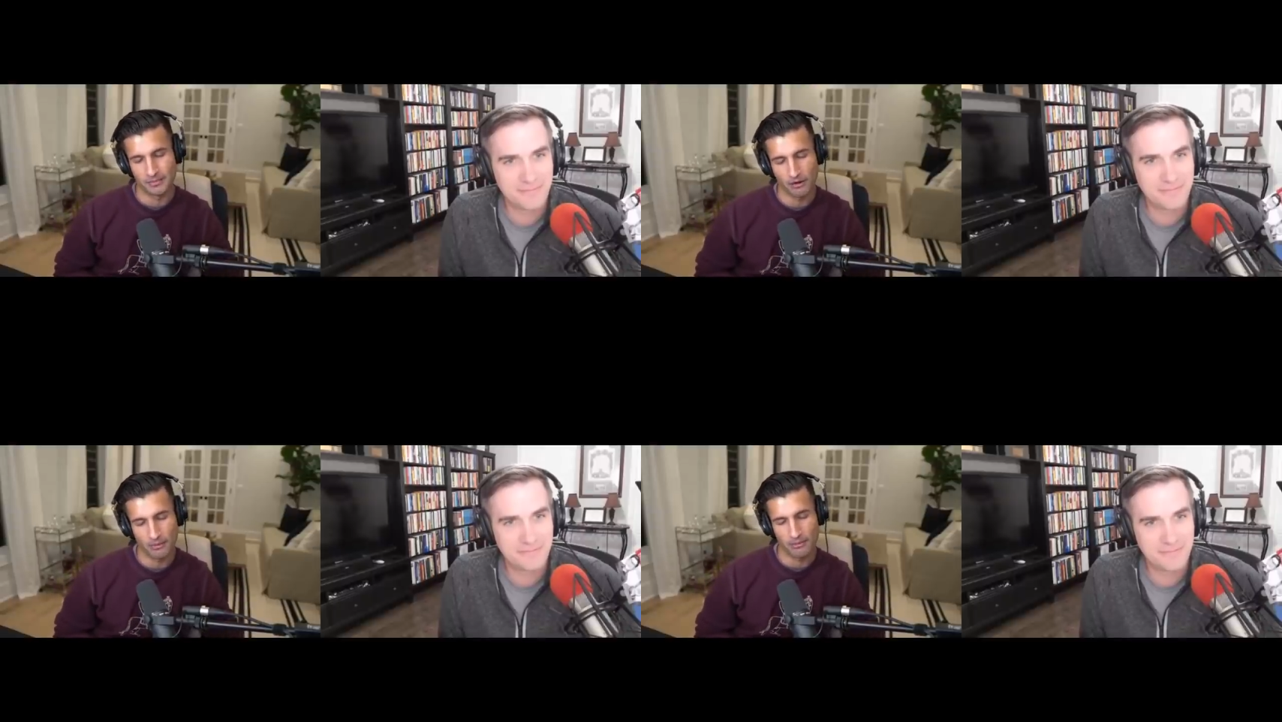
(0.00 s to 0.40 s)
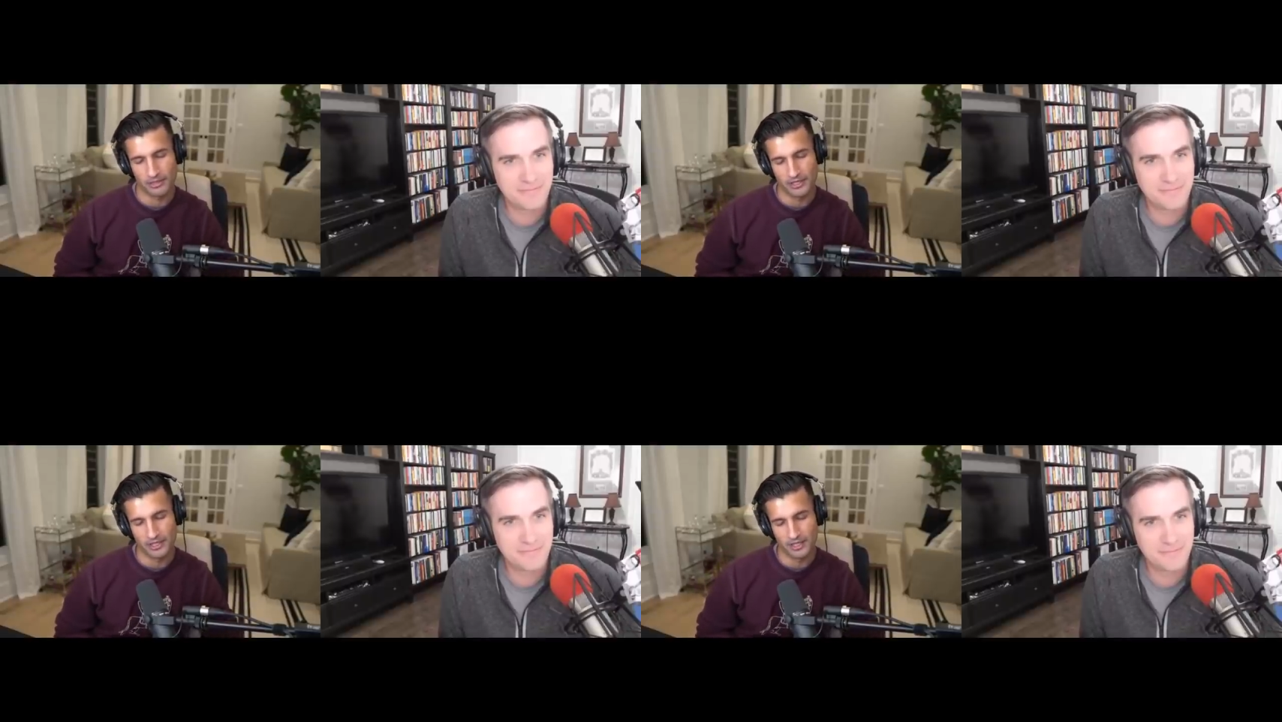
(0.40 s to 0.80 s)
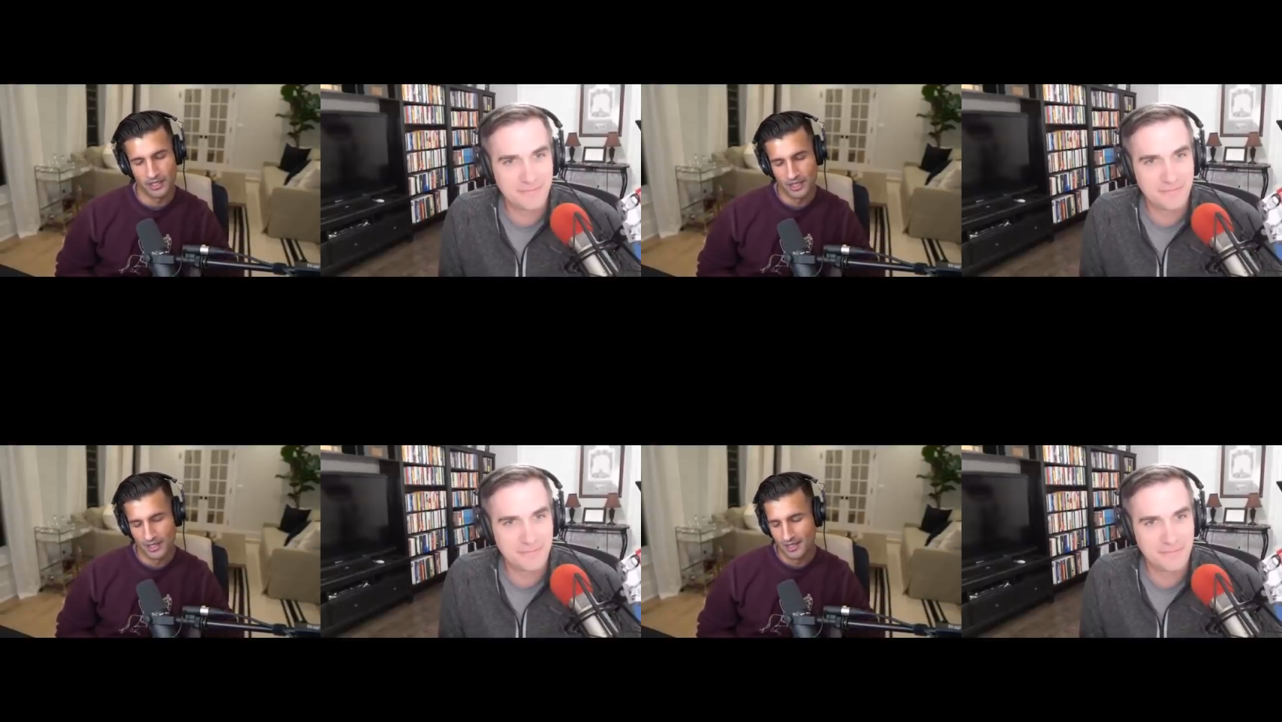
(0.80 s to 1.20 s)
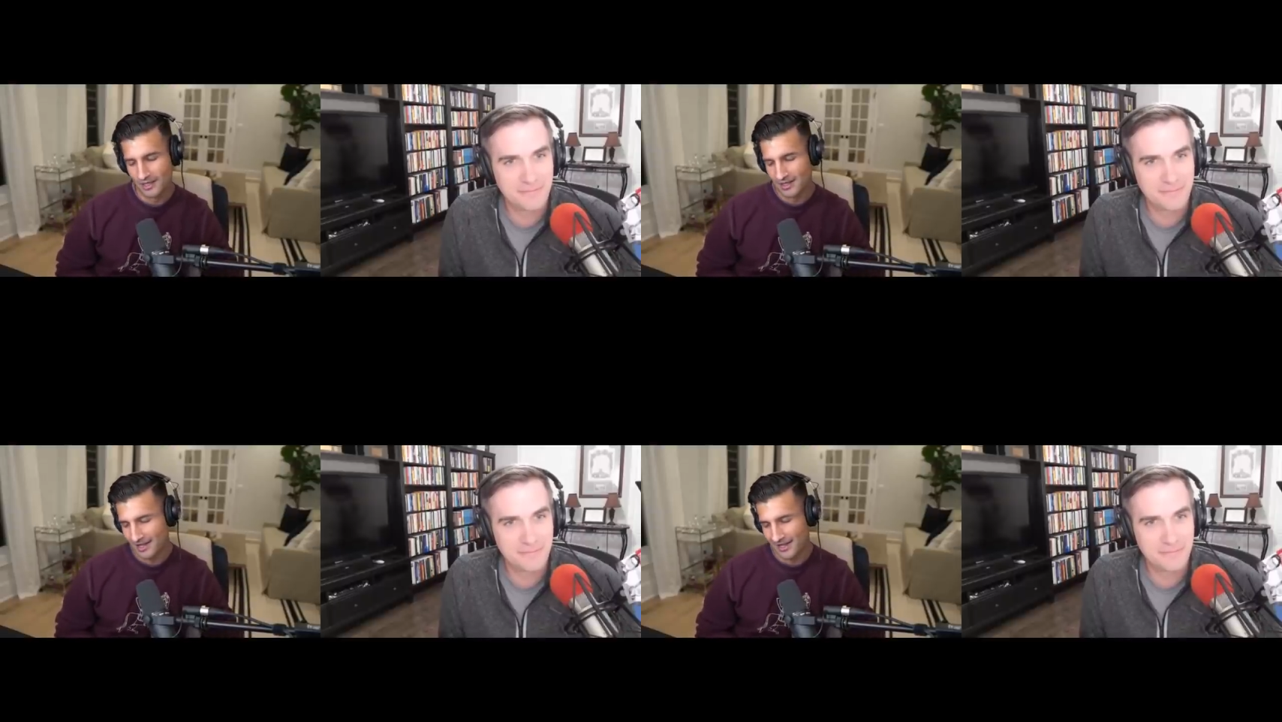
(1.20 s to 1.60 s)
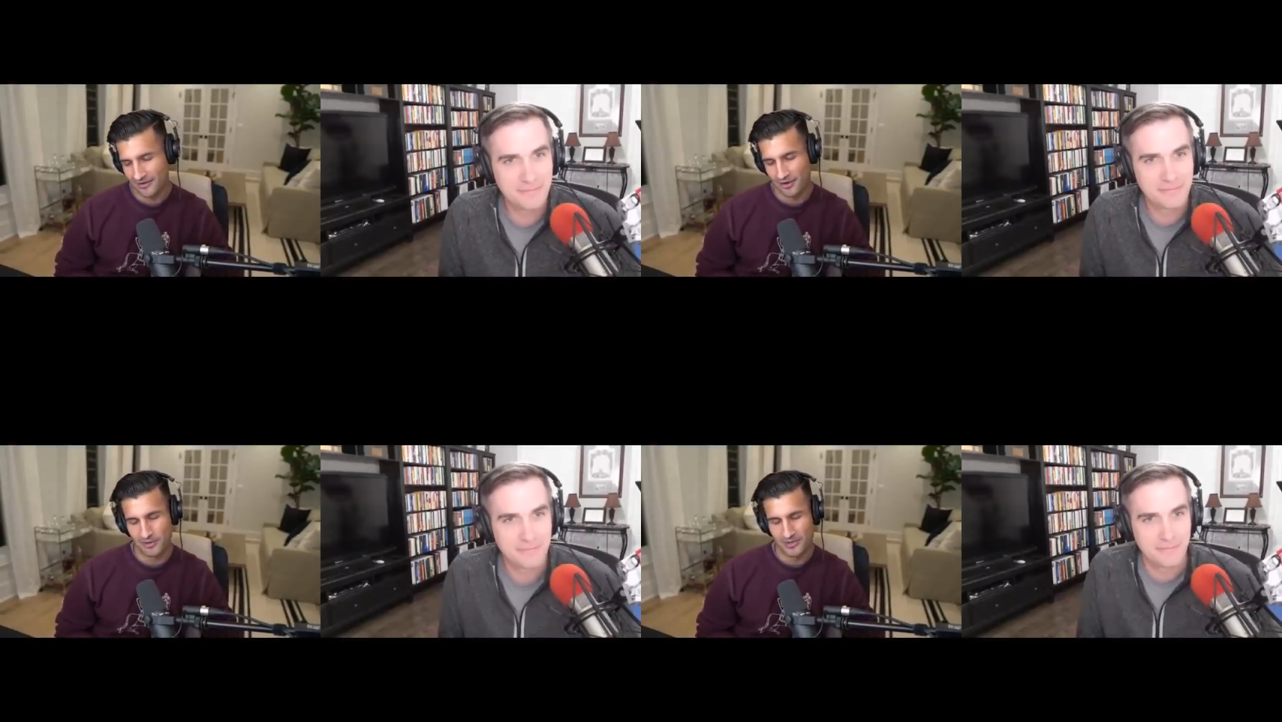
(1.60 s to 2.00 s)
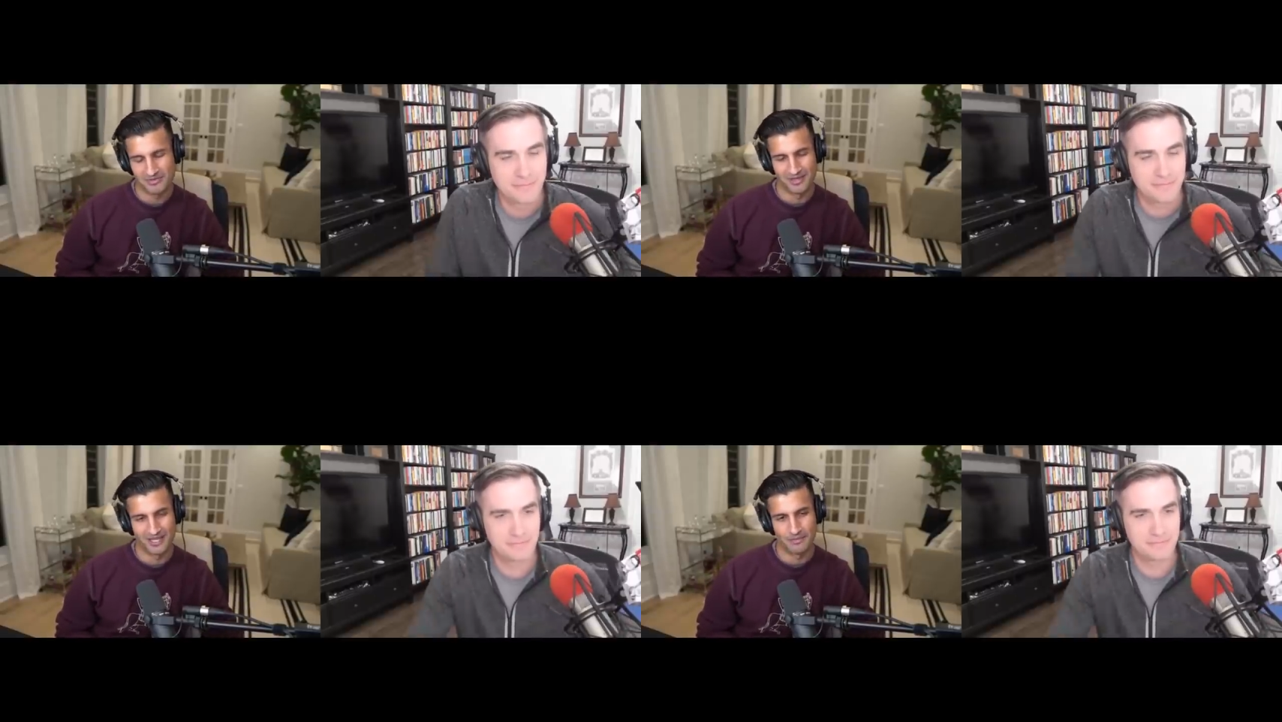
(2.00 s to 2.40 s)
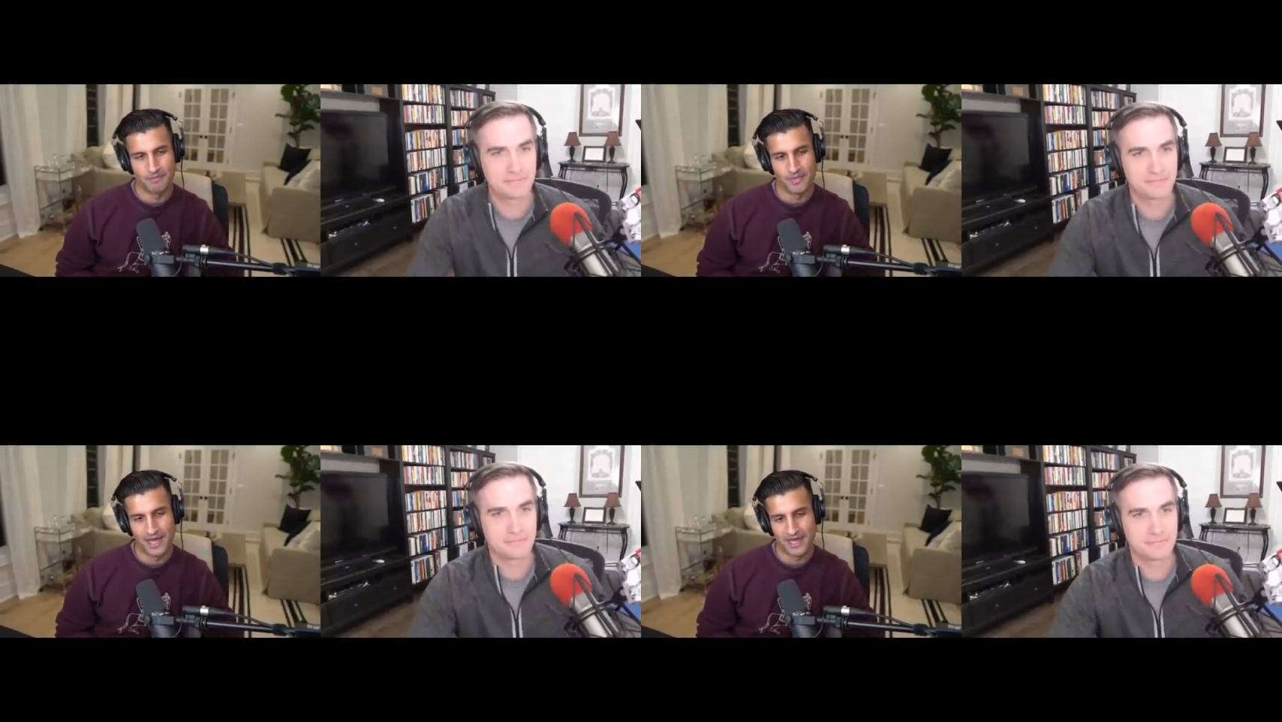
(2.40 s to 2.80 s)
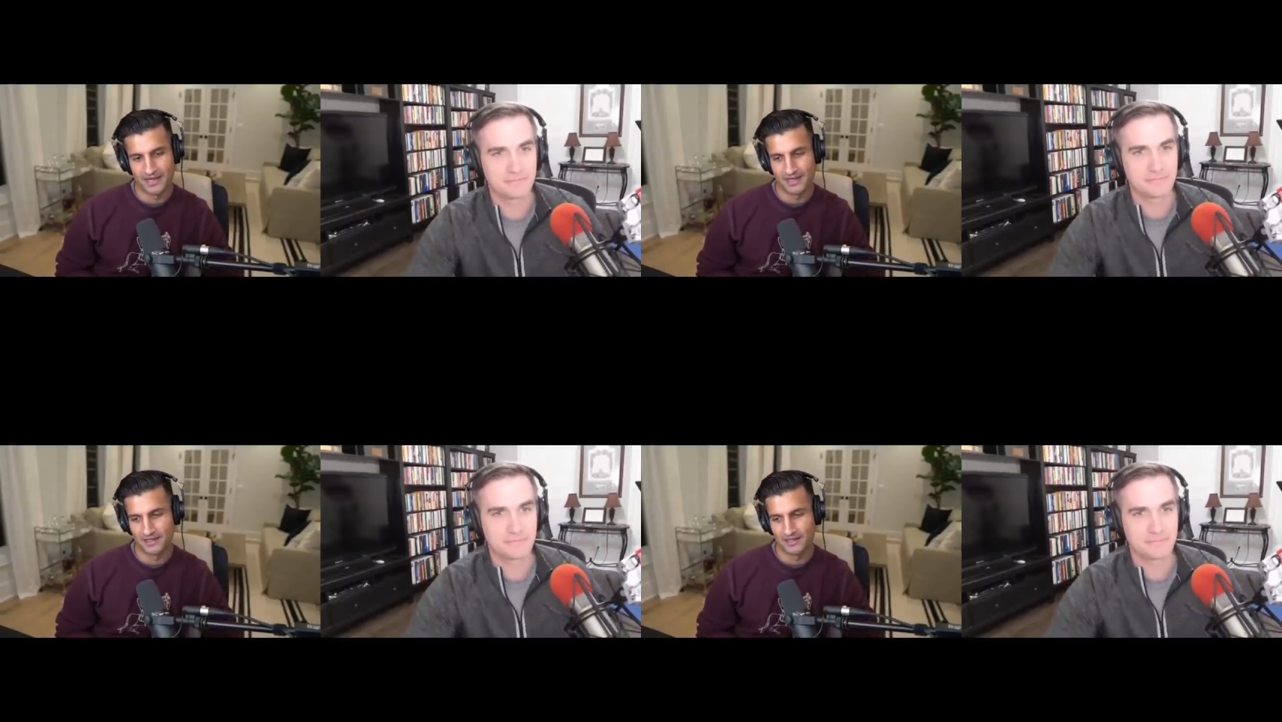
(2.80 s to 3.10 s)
Speaker 1: probably I don't know, it must have been like May,